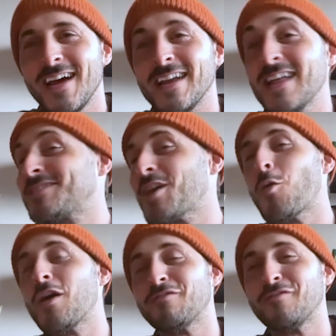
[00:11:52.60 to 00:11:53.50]
And that's
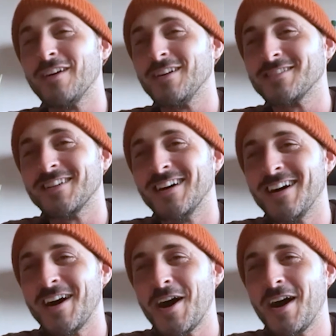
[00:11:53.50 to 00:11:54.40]
how I felt,
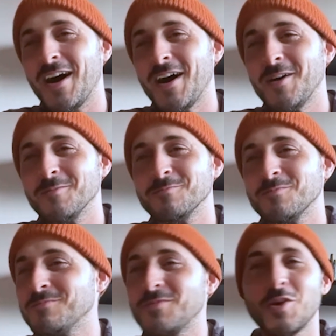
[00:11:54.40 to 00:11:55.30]

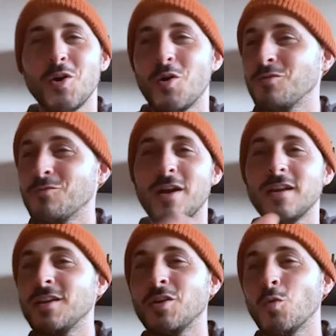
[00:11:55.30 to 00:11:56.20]
um, you know,
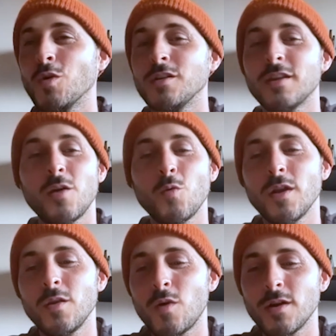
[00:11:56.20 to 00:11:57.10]
running the world. And I
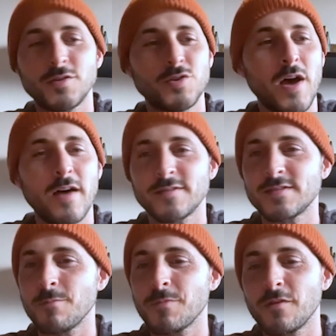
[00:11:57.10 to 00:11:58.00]
really wanted to have
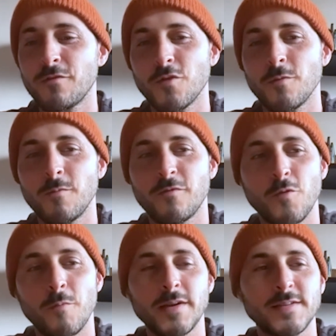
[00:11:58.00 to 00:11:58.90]
something for, for
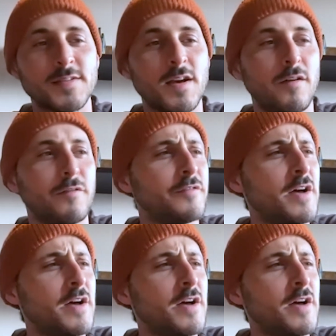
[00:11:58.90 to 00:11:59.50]
myself.